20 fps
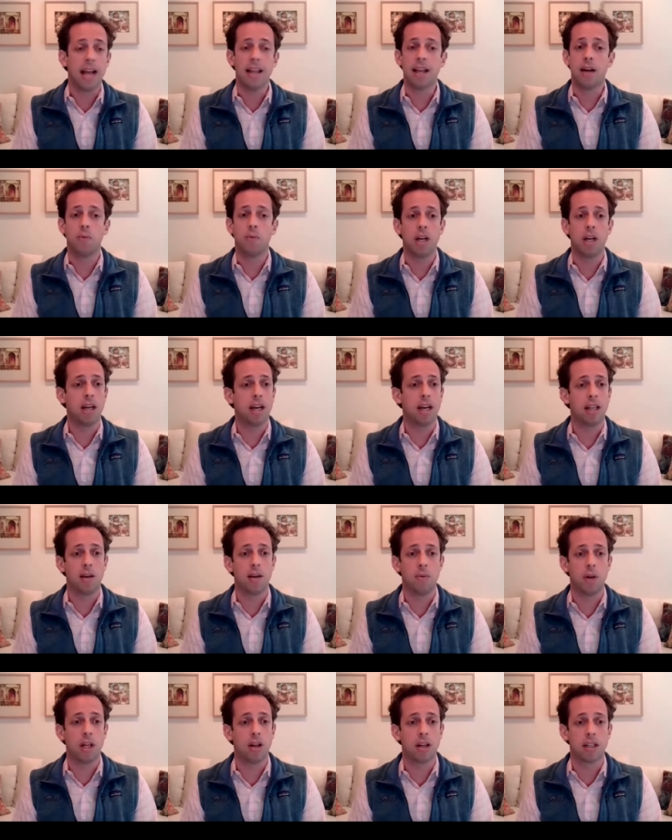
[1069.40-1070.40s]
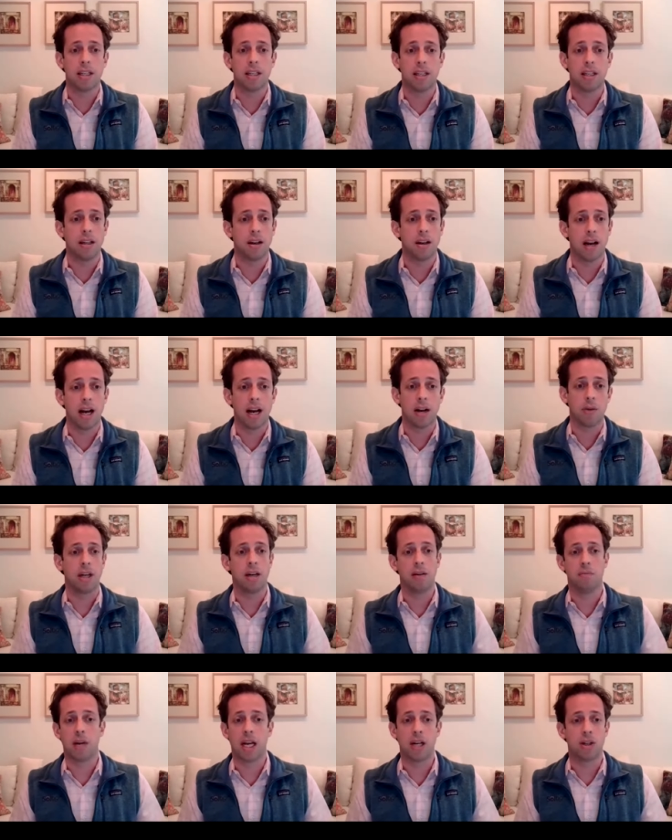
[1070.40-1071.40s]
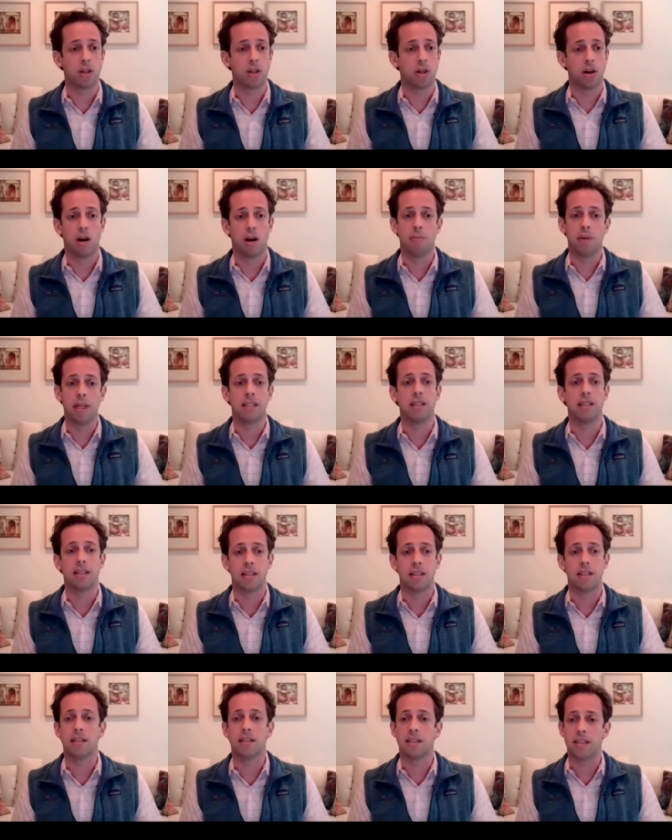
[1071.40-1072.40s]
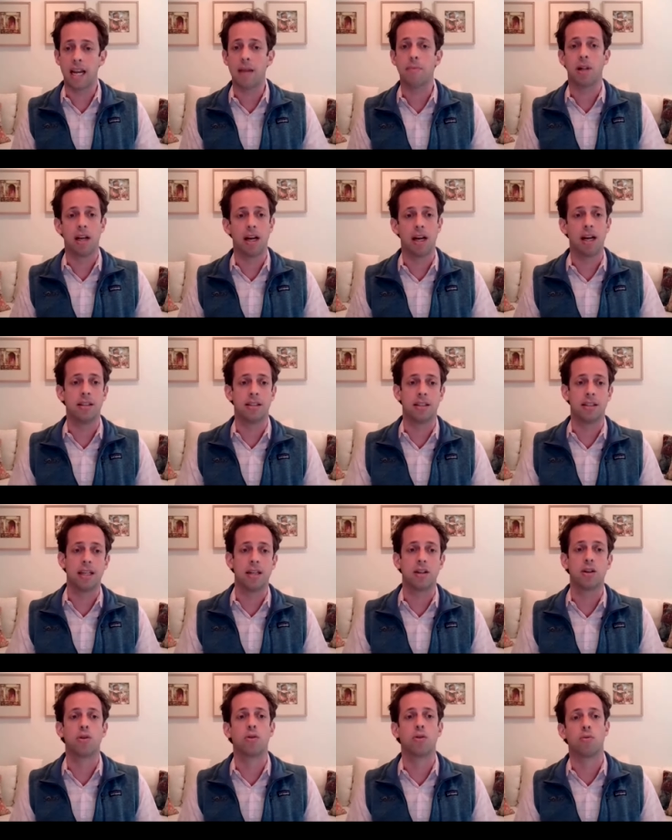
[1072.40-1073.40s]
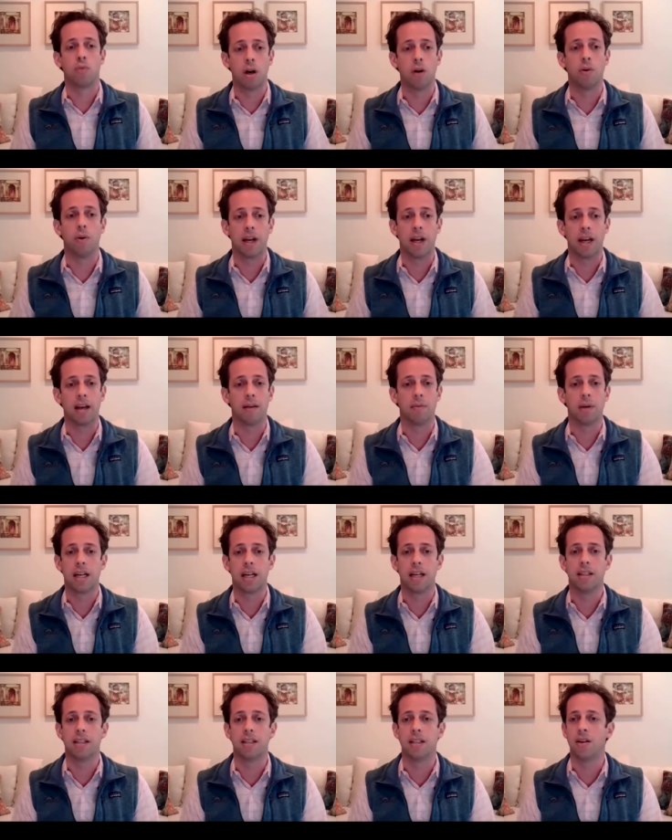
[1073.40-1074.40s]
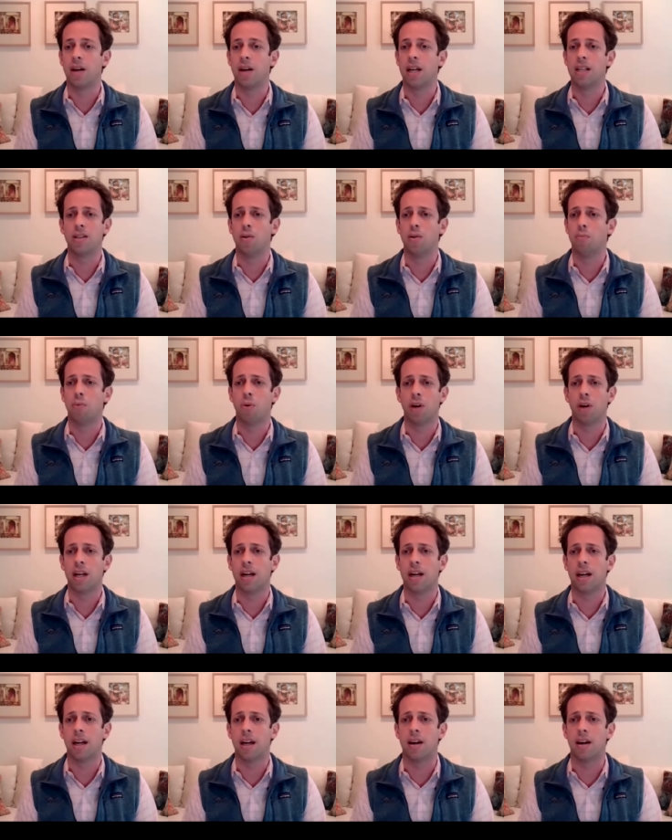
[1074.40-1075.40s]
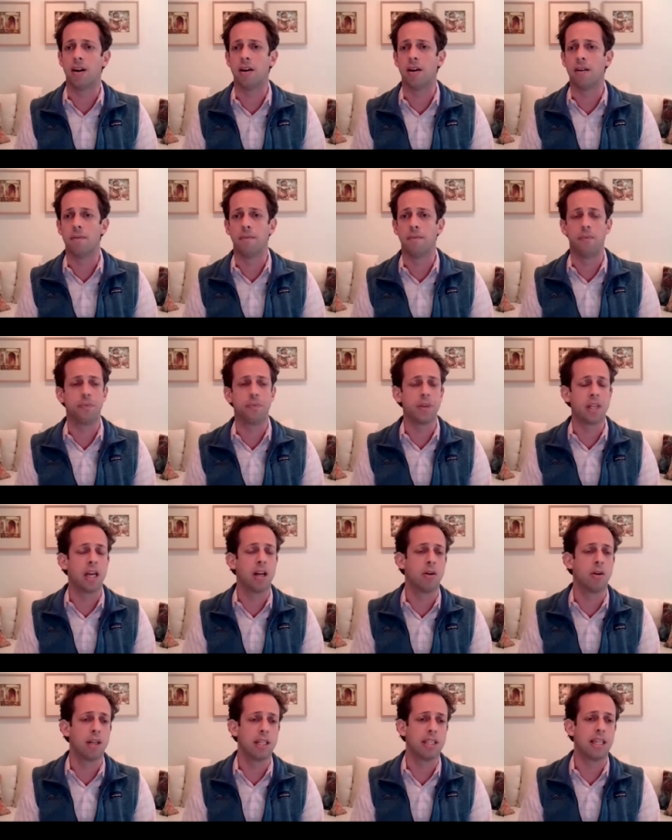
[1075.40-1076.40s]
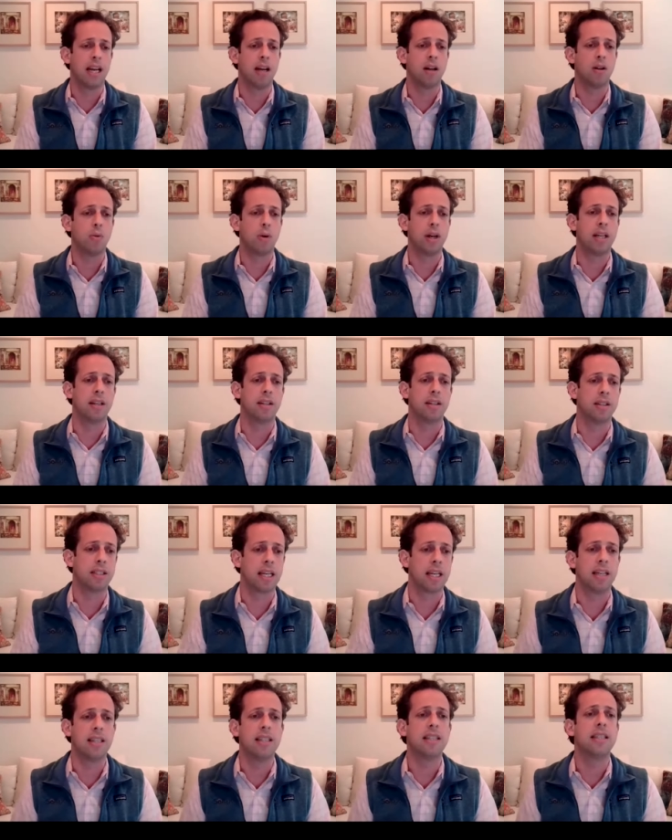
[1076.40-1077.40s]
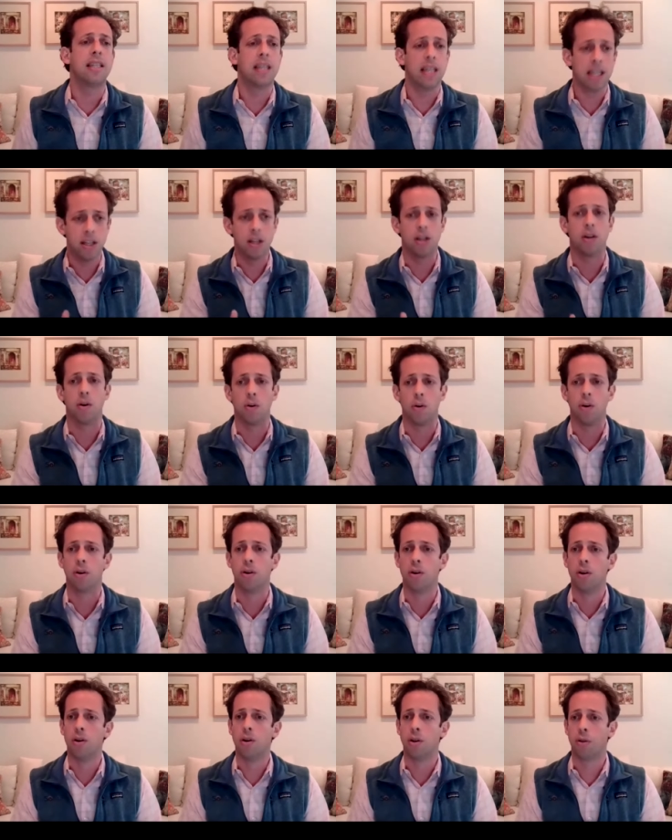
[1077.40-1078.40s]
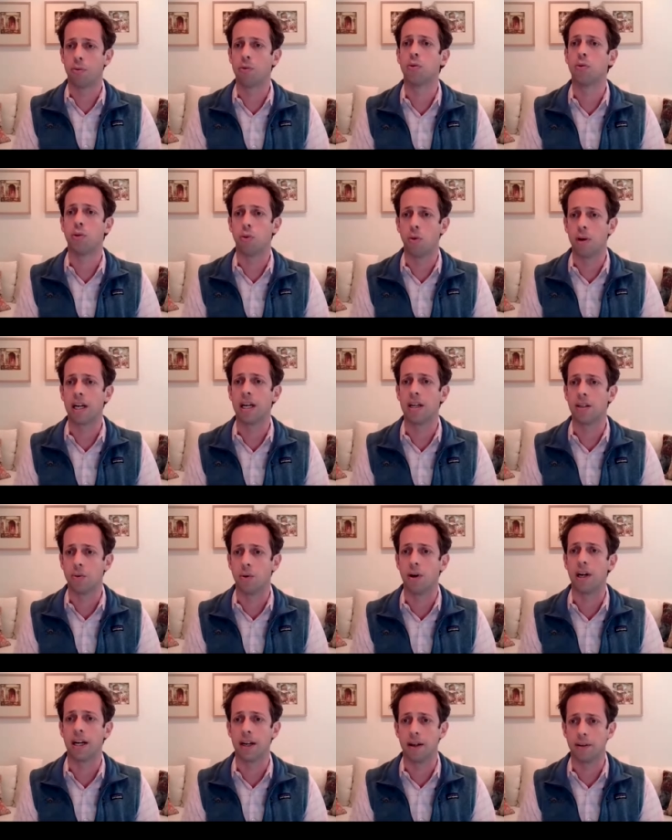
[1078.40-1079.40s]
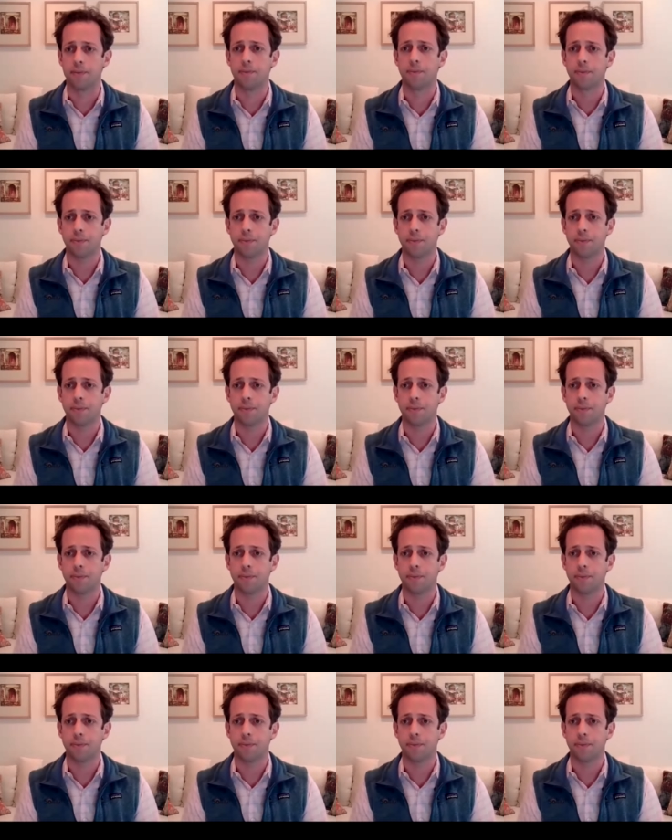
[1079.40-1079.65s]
And then we looked at, how do we make sure our business is stabilized and growing? Because, as you pointed out, the tailwinds continued through 2020